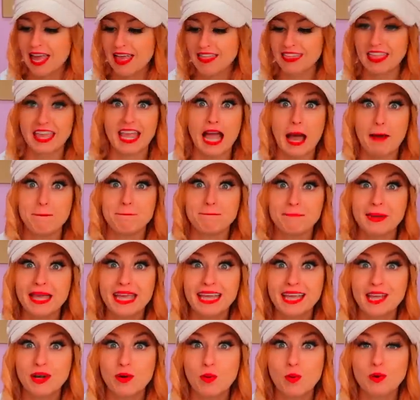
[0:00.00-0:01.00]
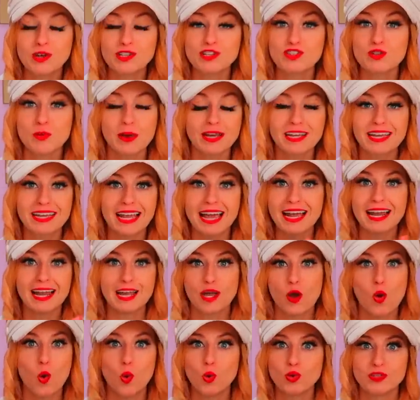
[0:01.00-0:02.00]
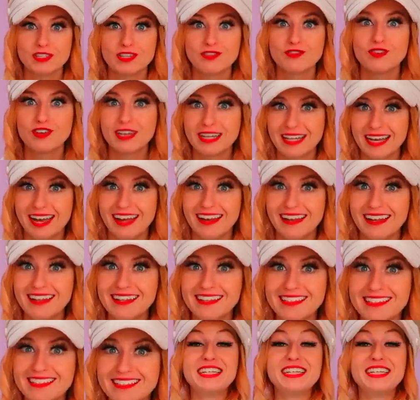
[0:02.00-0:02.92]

they had pink ones, so I could get like all different colors.